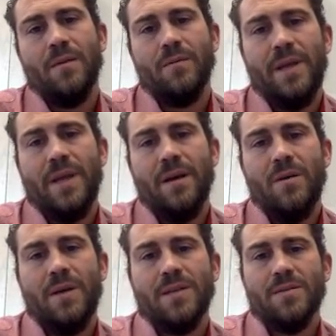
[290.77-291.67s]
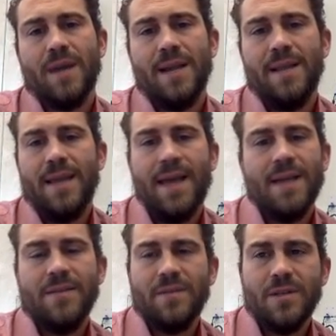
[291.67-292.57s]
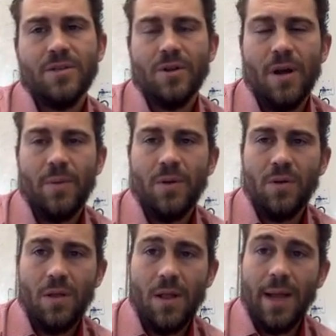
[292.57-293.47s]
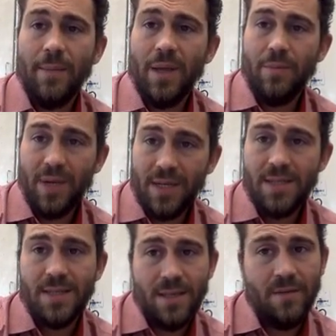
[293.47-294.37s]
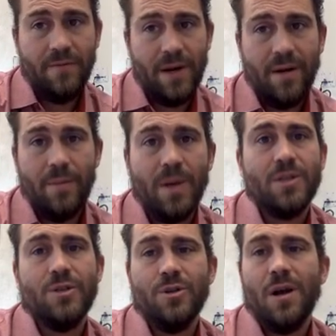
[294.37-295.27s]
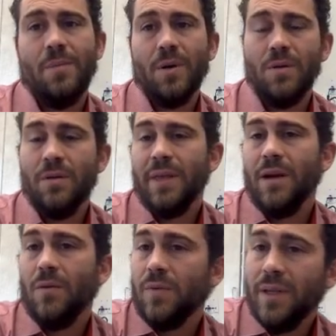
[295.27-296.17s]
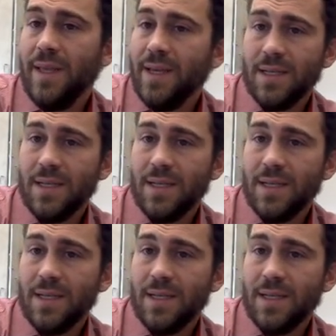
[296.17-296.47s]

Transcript: Rio is right at the edge of this tropical climate, but is still very much tropical. They don't really